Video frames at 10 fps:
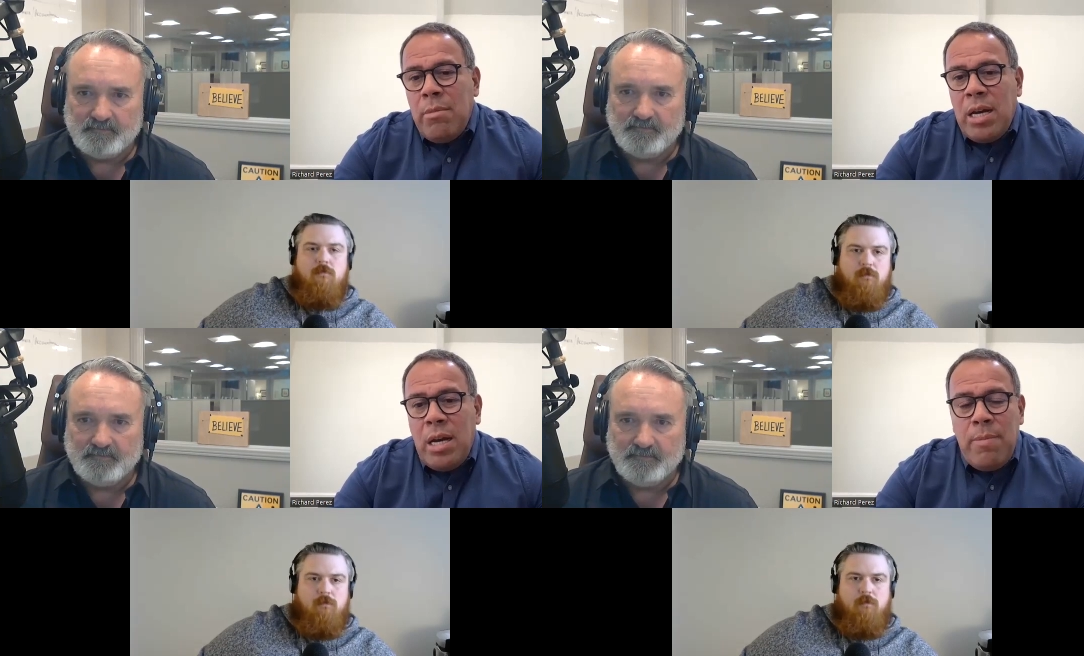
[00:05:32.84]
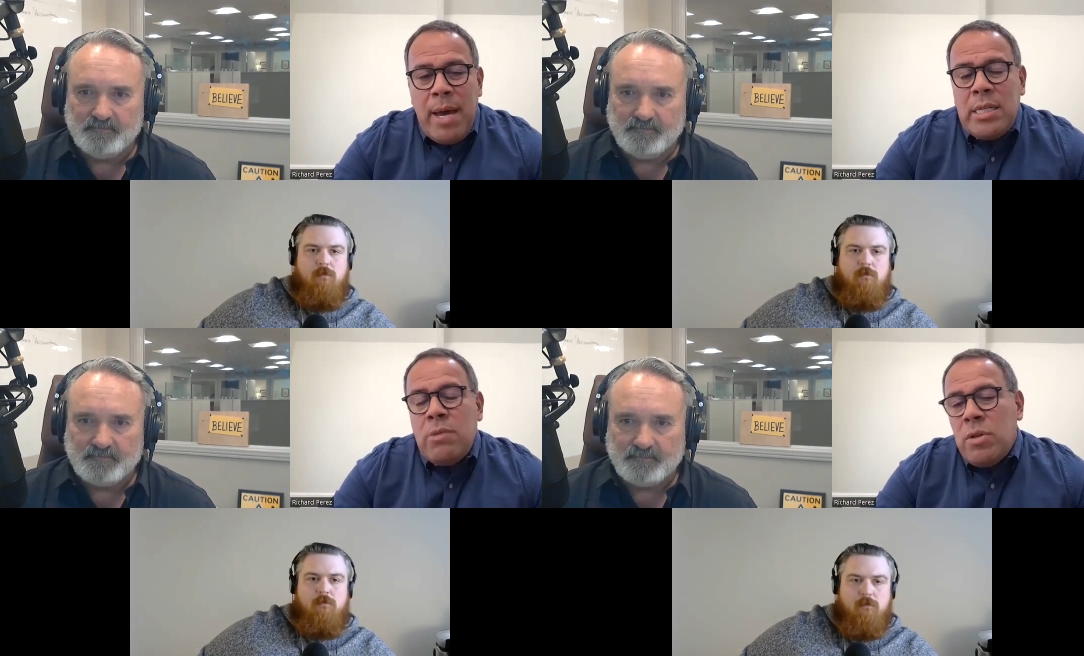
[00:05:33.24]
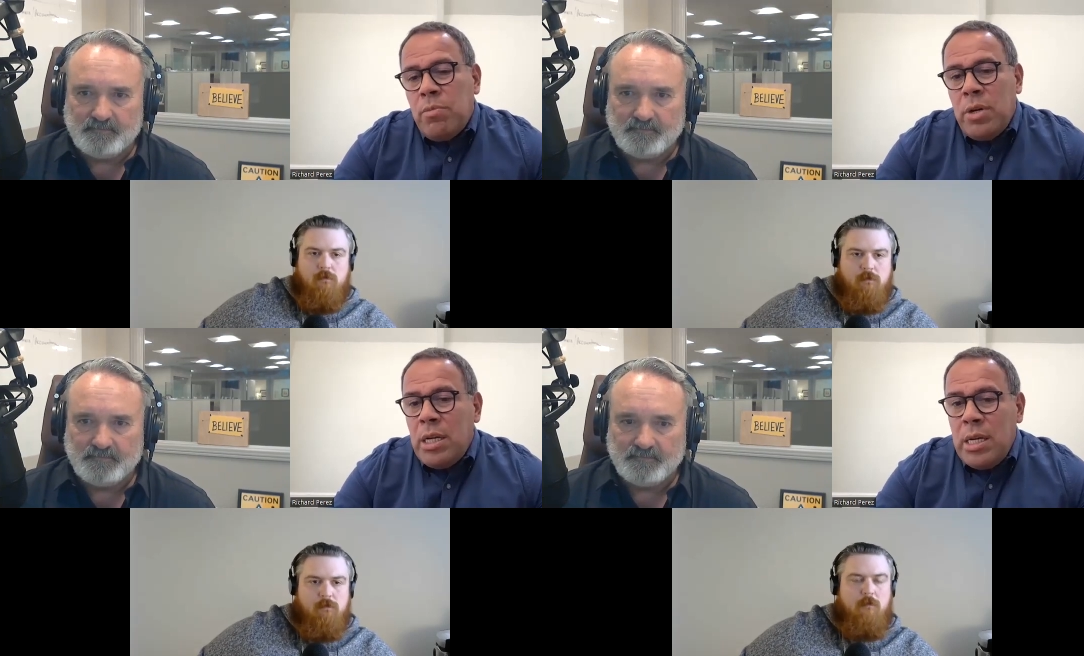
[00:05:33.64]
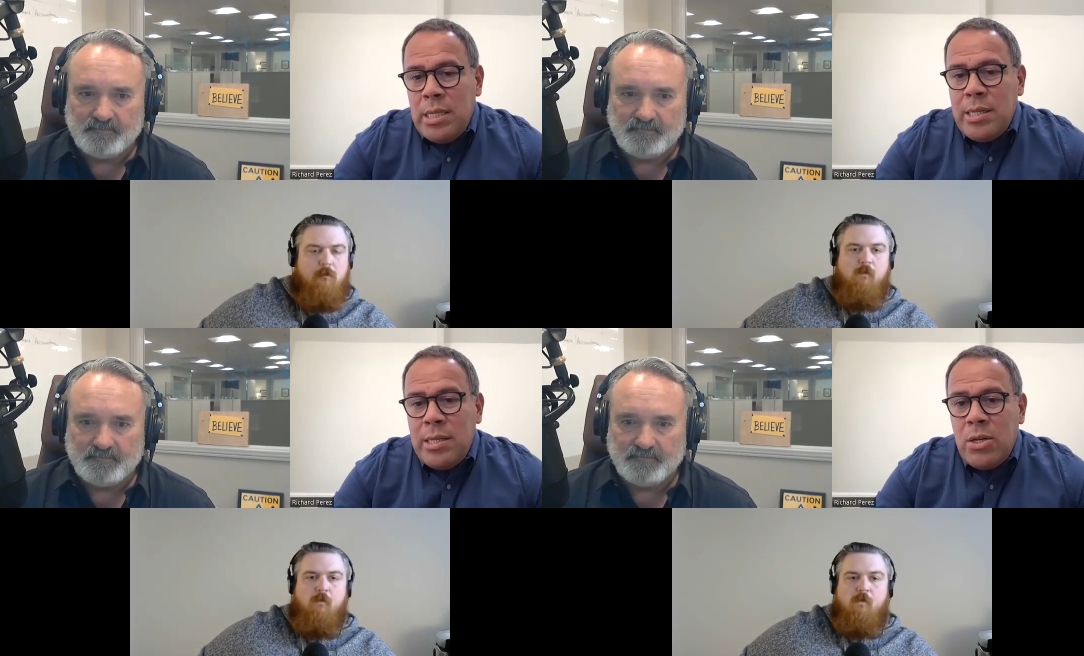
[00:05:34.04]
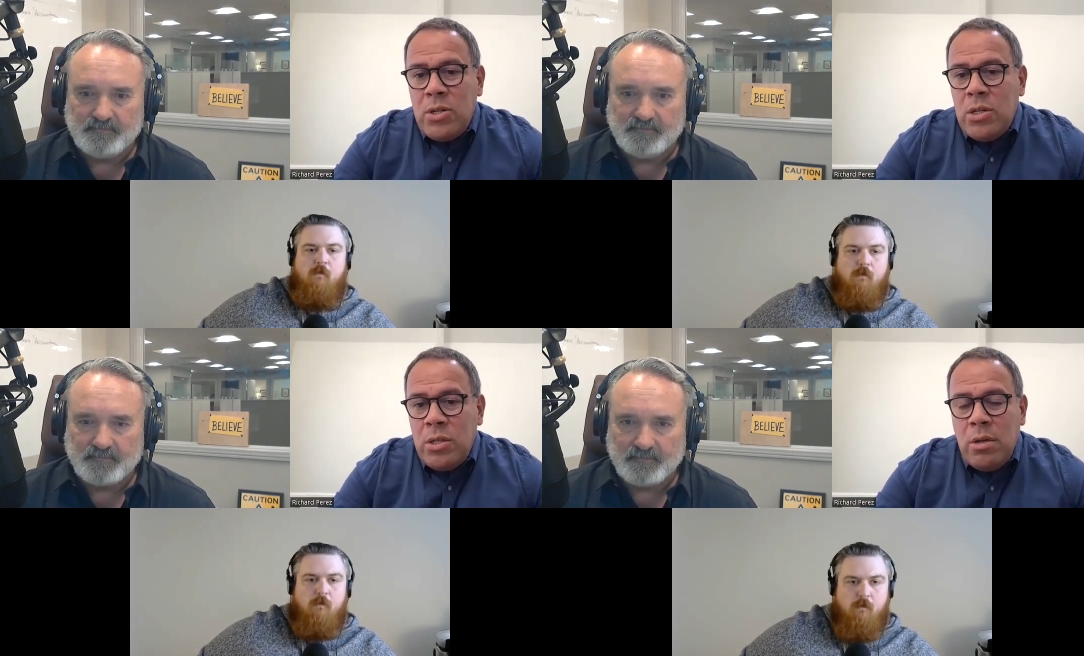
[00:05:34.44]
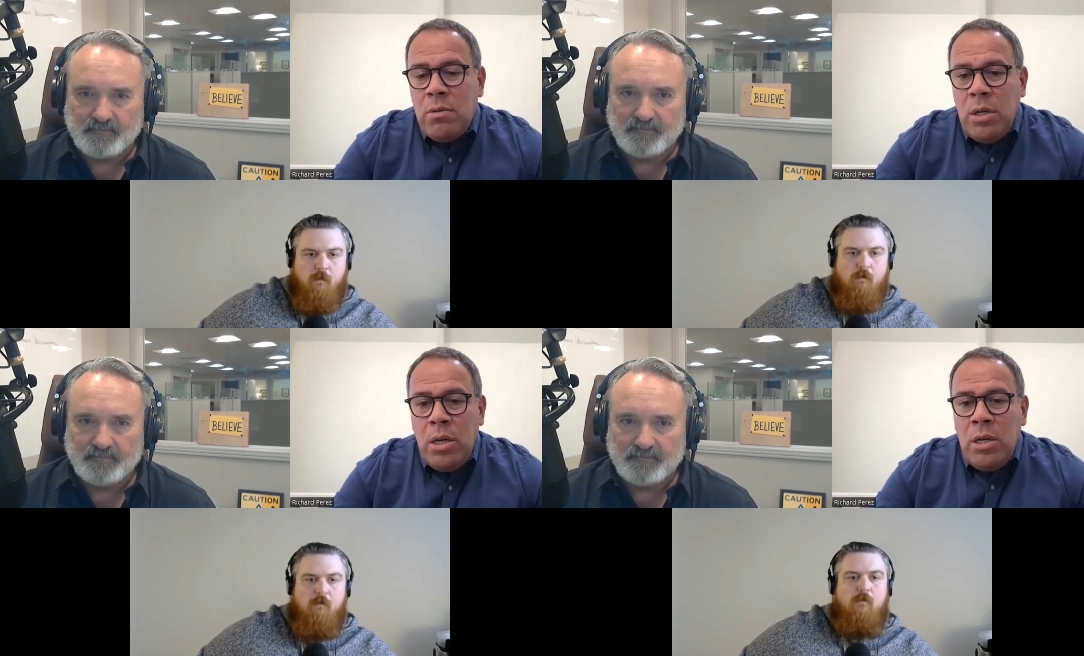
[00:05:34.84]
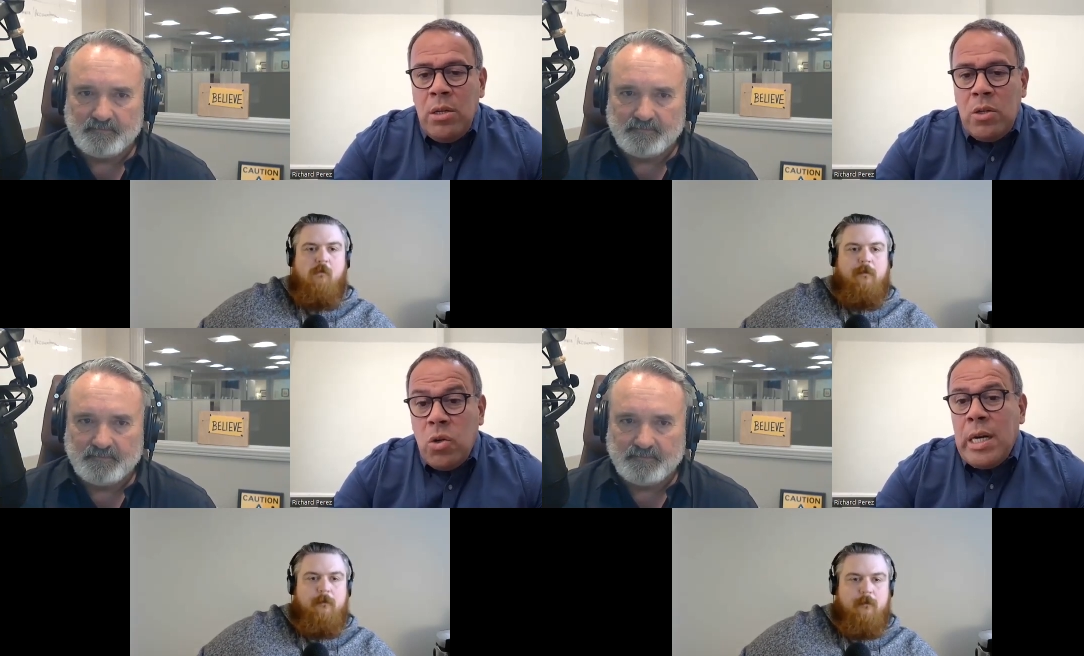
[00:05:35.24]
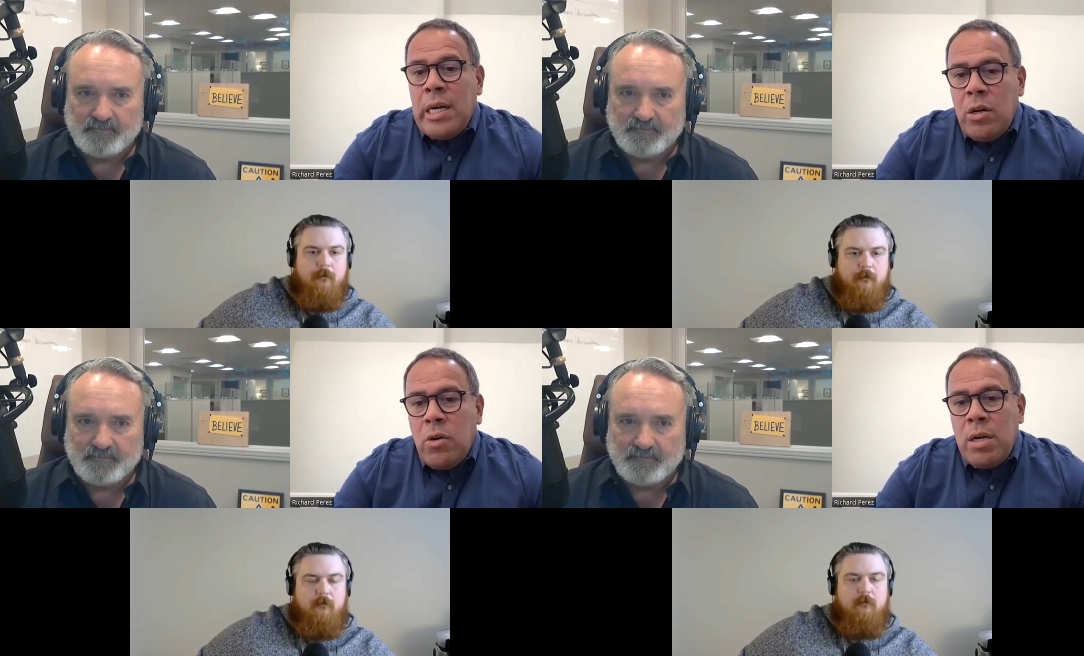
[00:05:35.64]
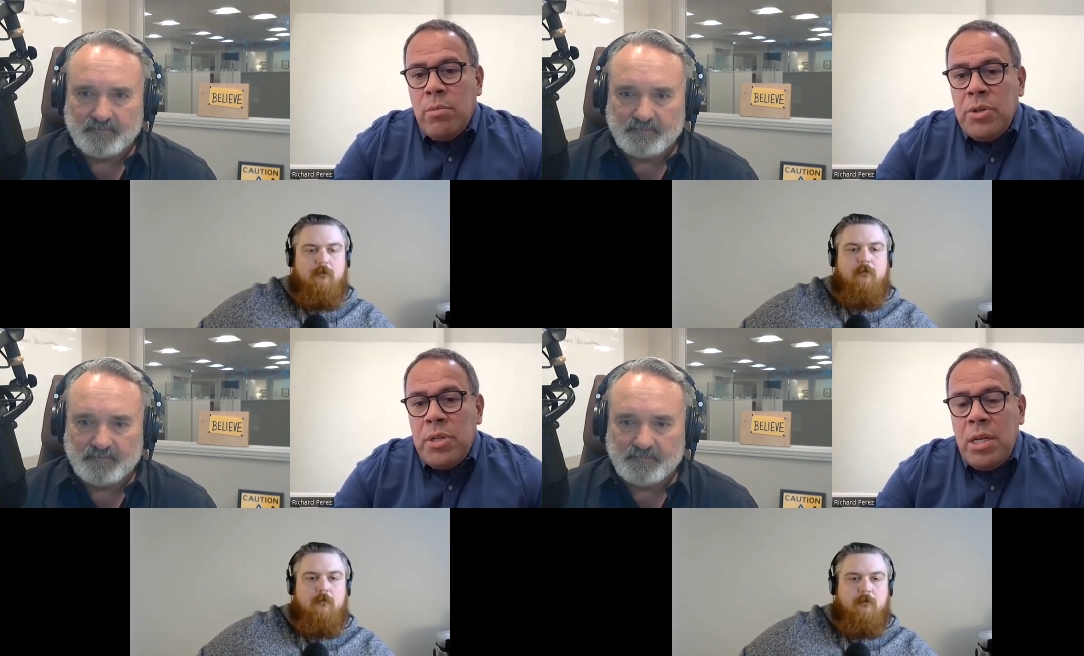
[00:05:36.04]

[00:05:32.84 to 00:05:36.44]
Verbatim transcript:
Speaker 1: about Apax it was a pretty easy decision to to join an incredible